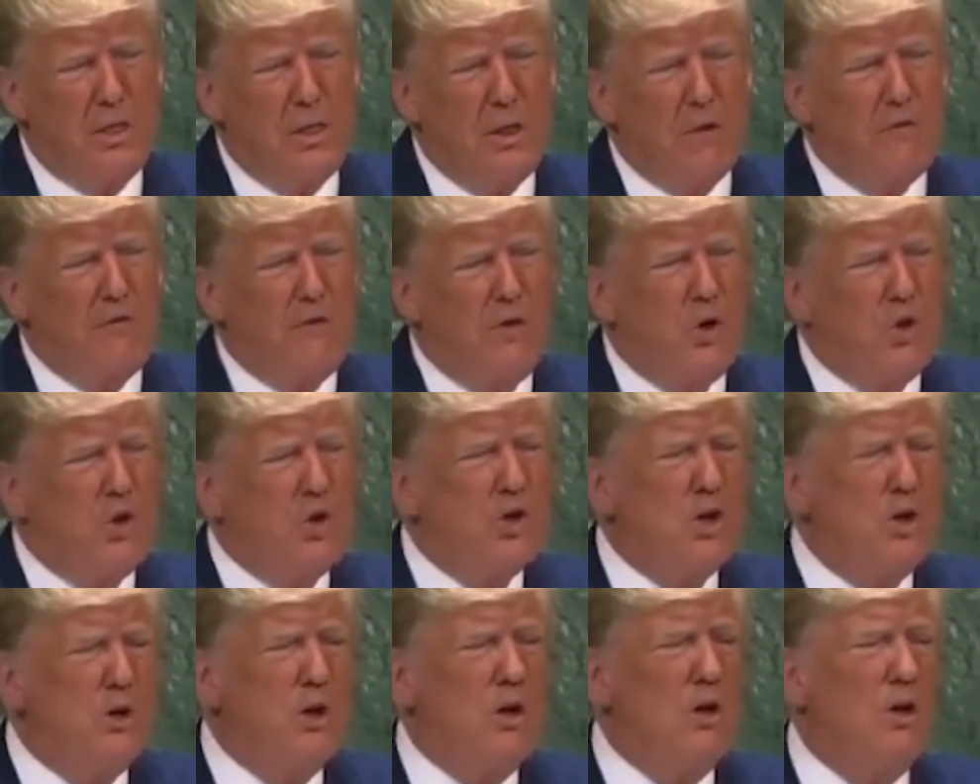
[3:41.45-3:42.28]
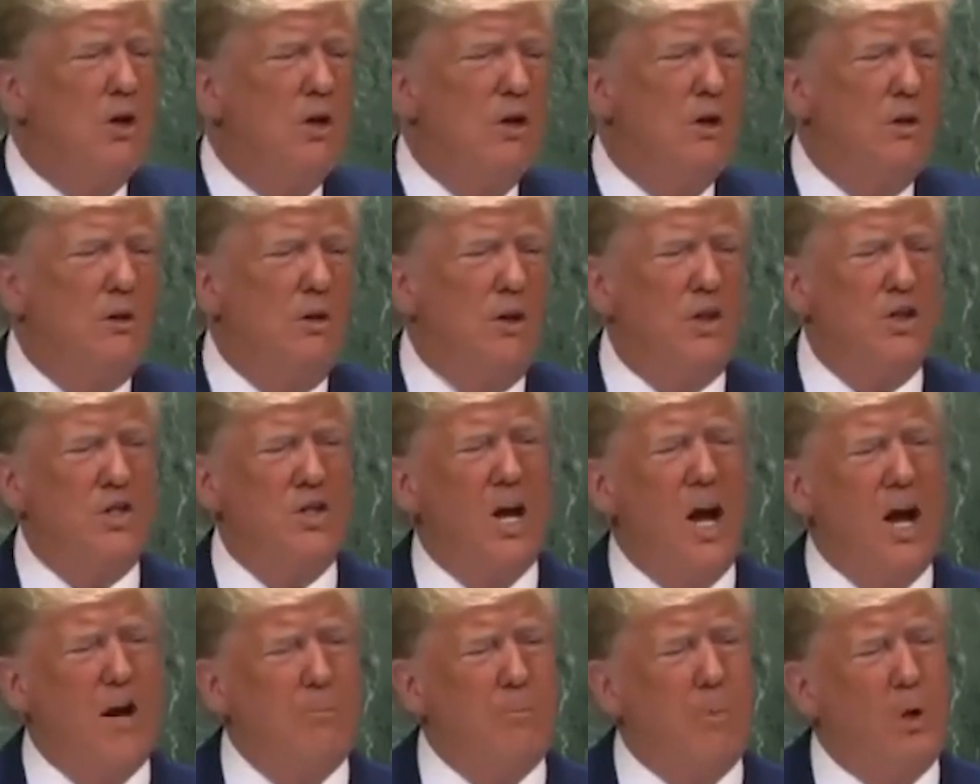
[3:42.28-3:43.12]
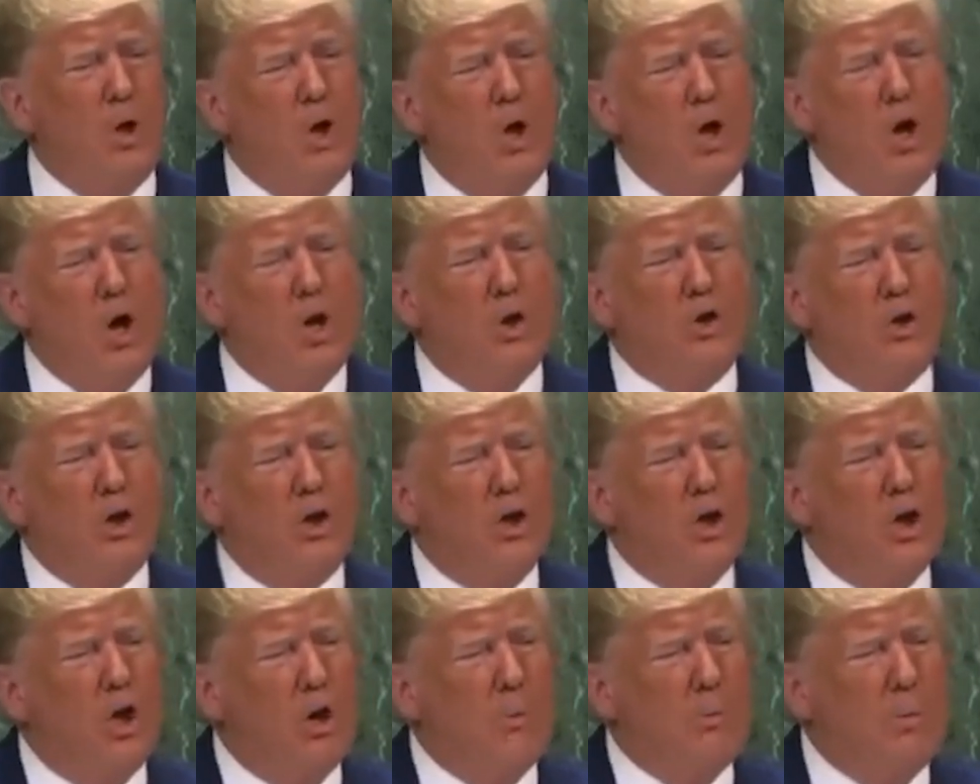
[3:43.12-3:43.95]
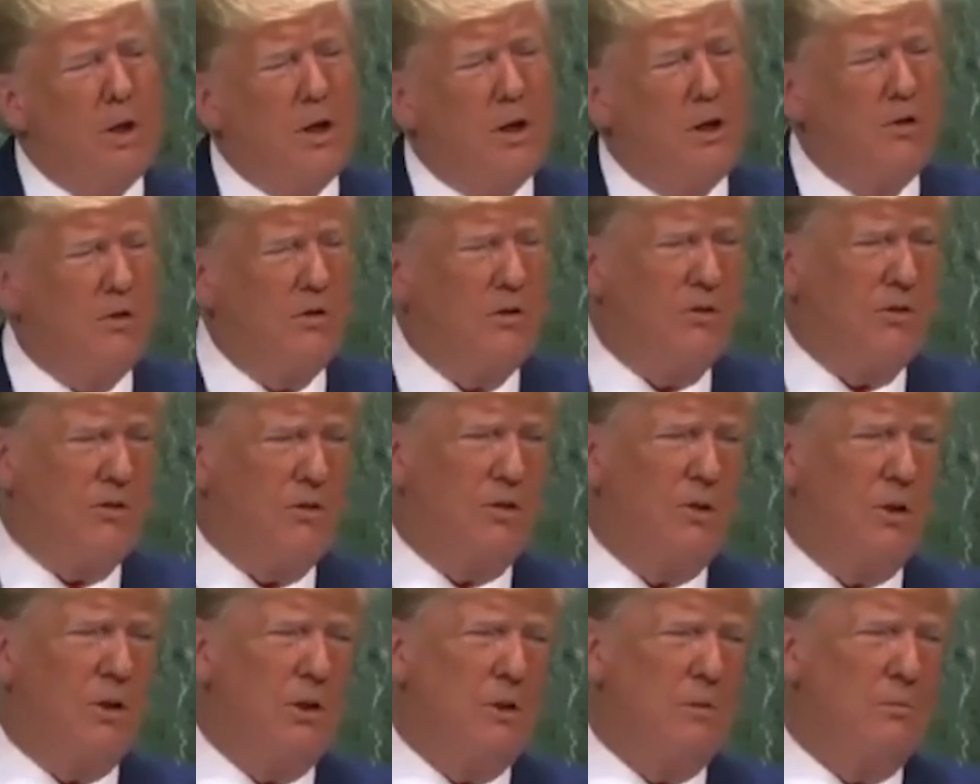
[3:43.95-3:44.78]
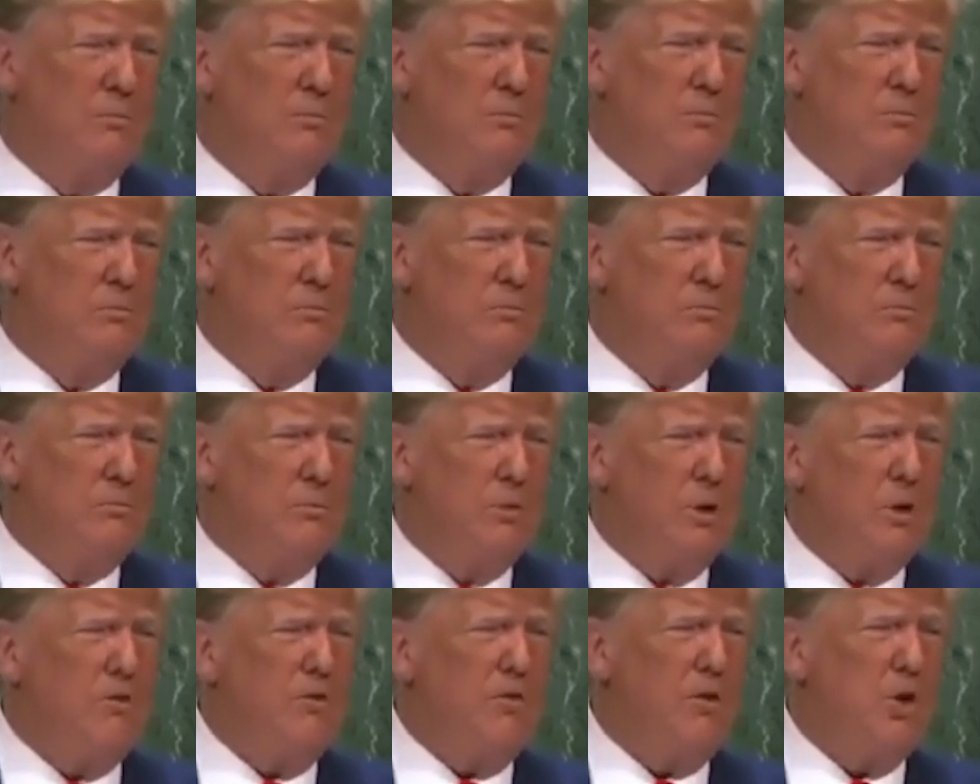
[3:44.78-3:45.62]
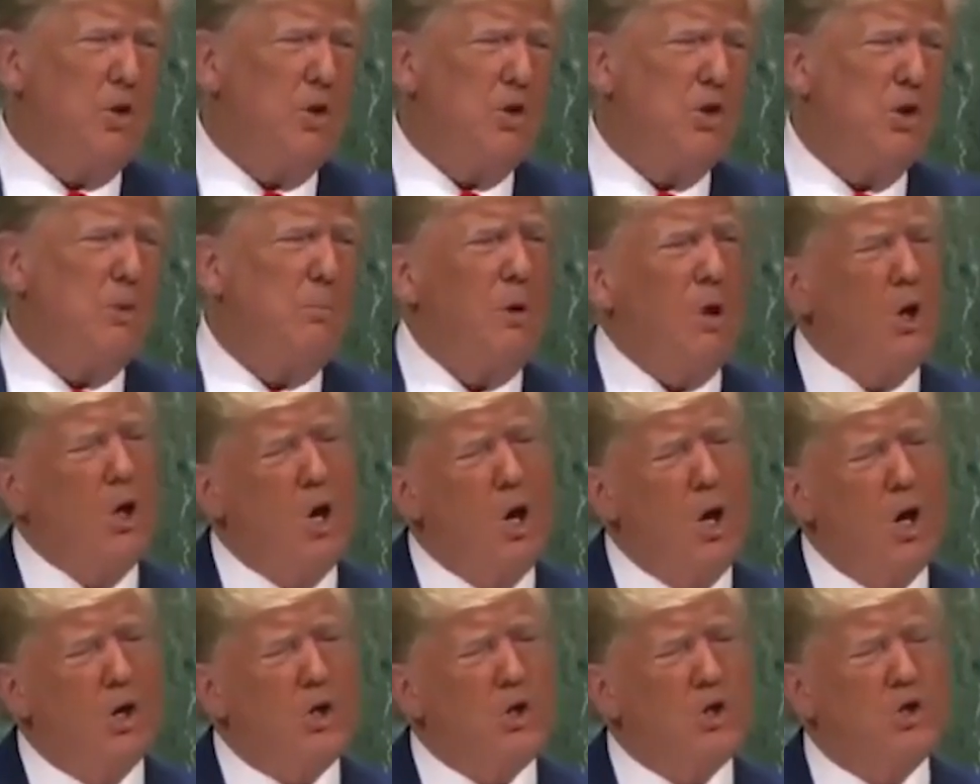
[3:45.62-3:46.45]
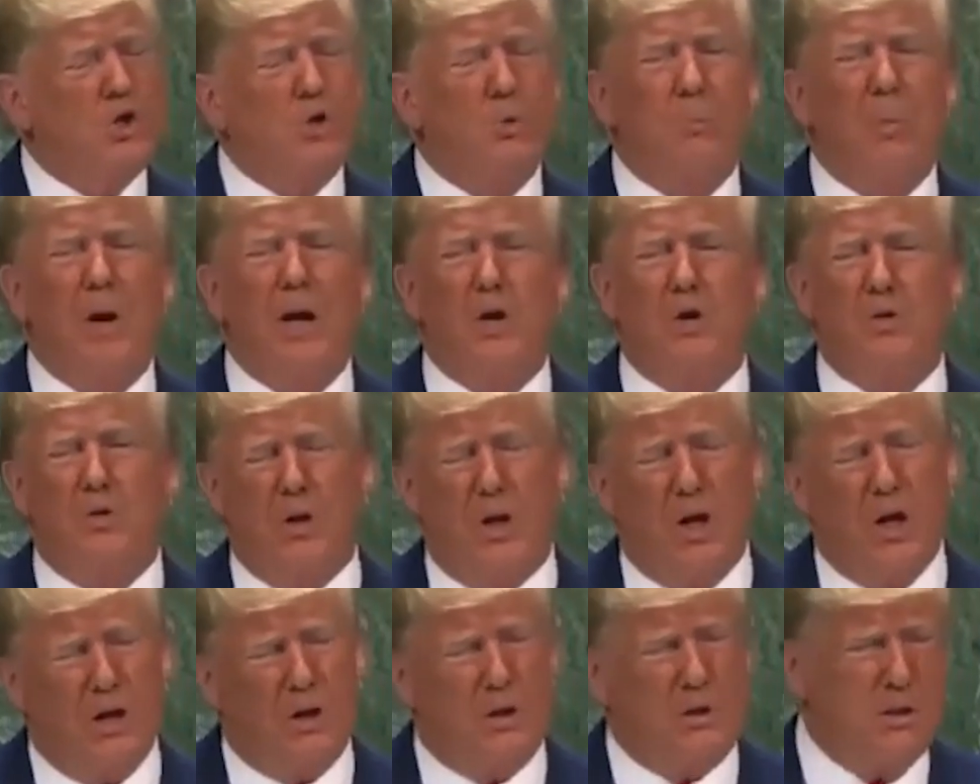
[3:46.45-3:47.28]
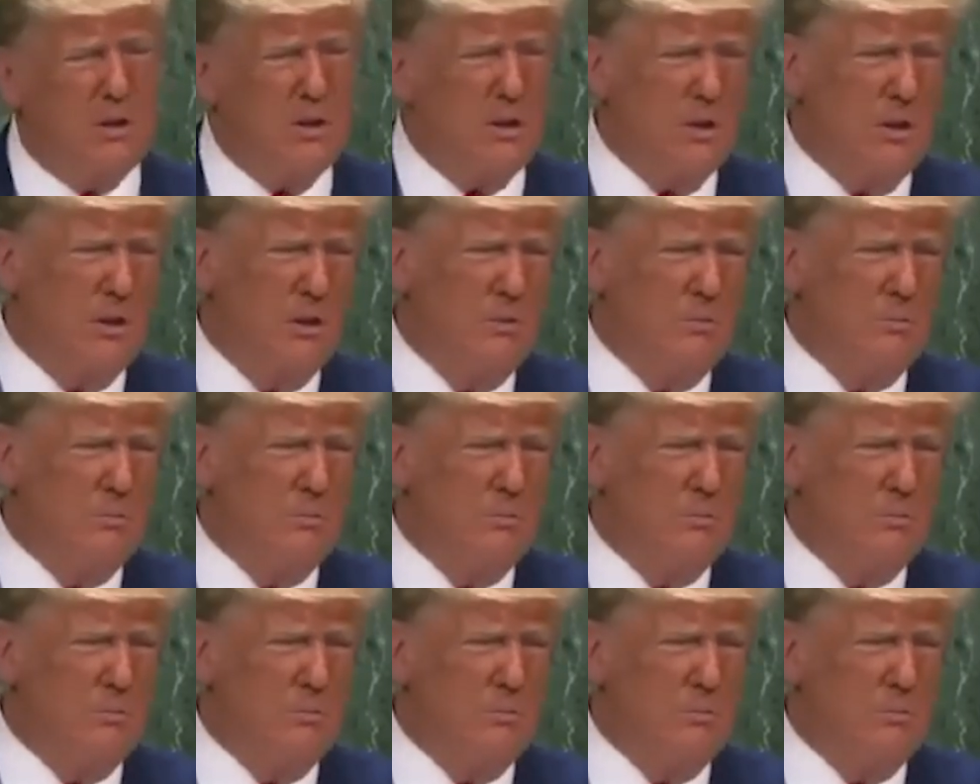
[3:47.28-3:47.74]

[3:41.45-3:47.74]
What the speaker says: The future does not belong to globalists. The future belongs to patriots.